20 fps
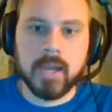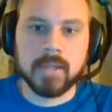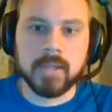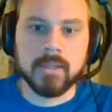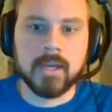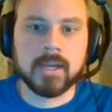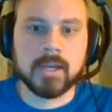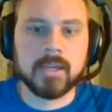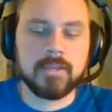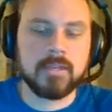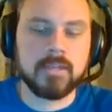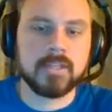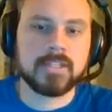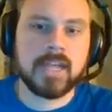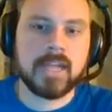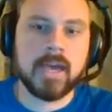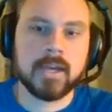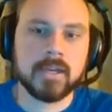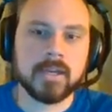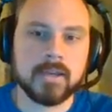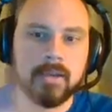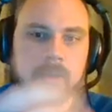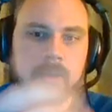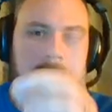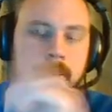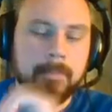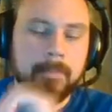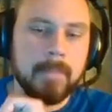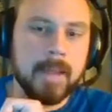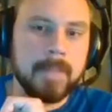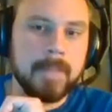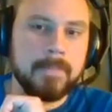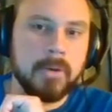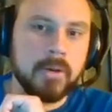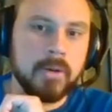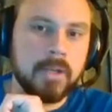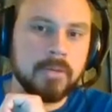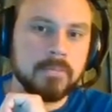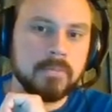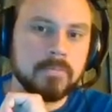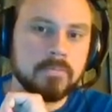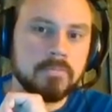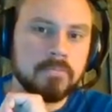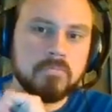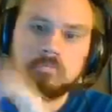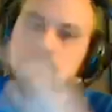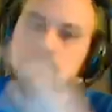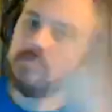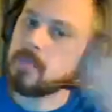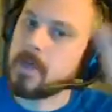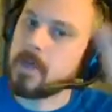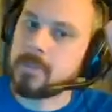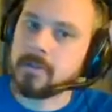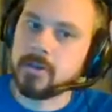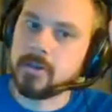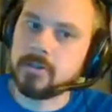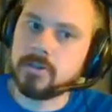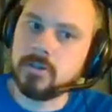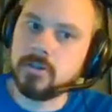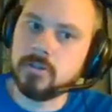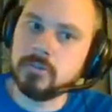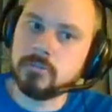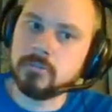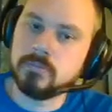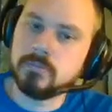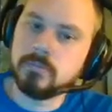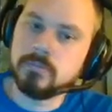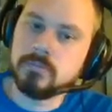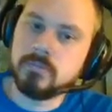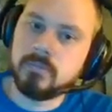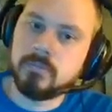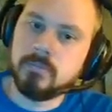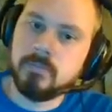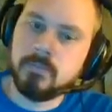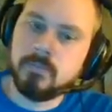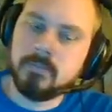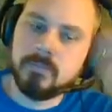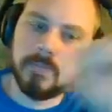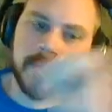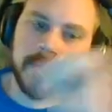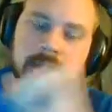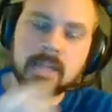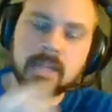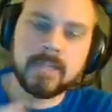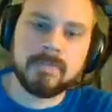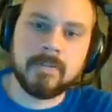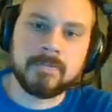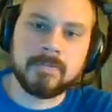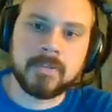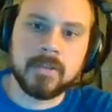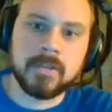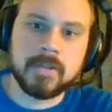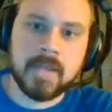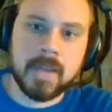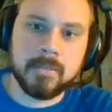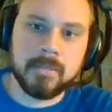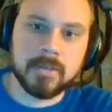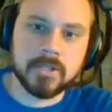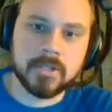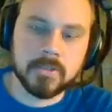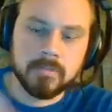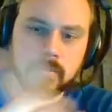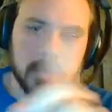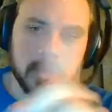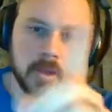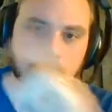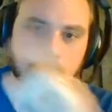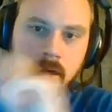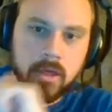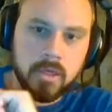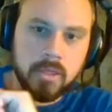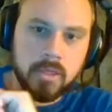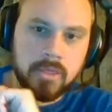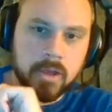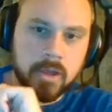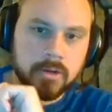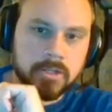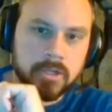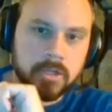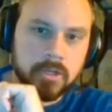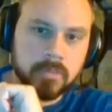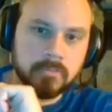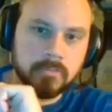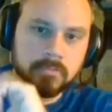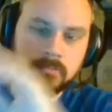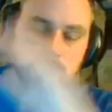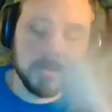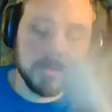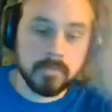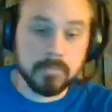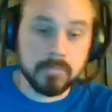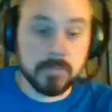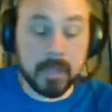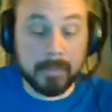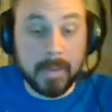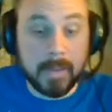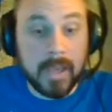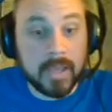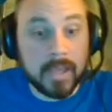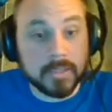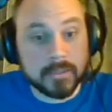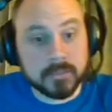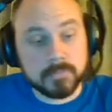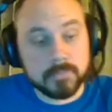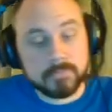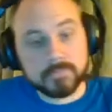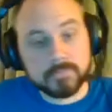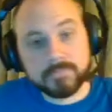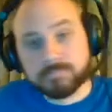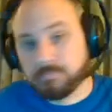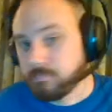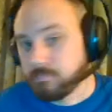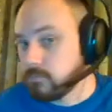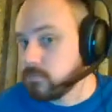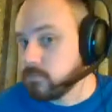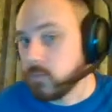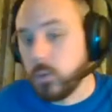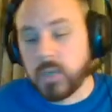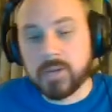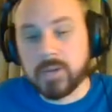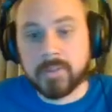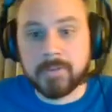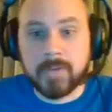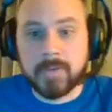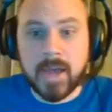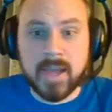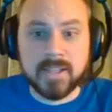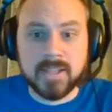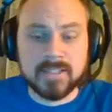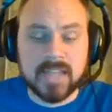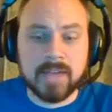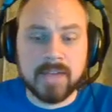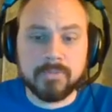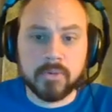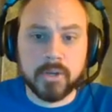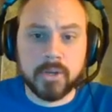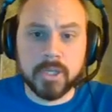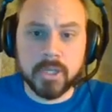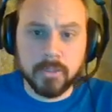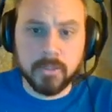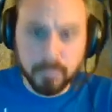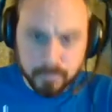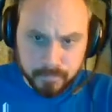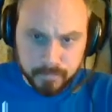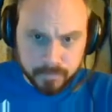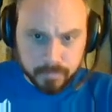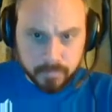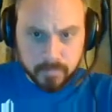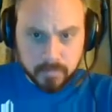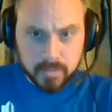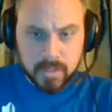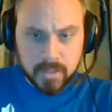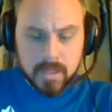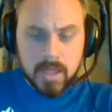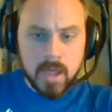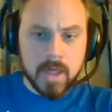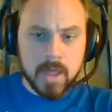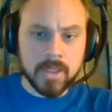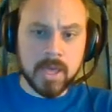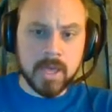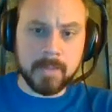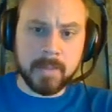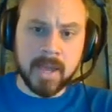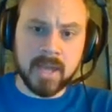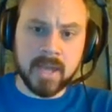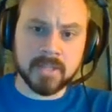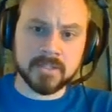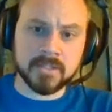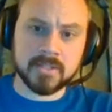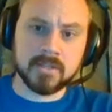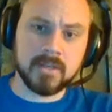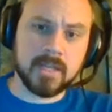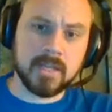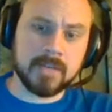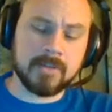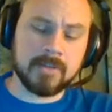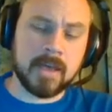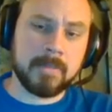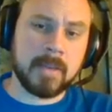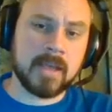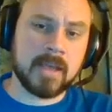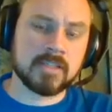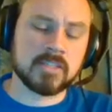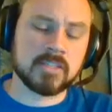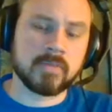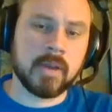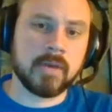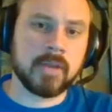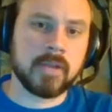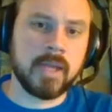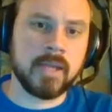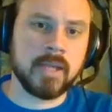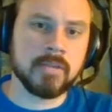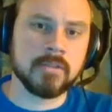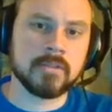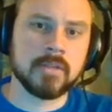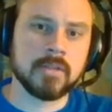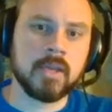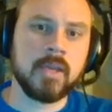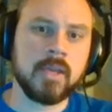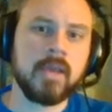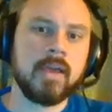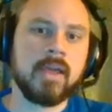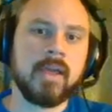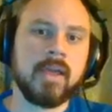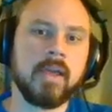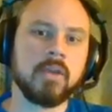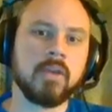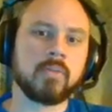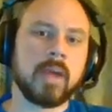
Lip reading: lock in the attack. My opponent, nothing to do. Take the 15 damage. Their turn. They passed. Whatever they've got, it's not very good. They passed, and if I pass, the round ends, and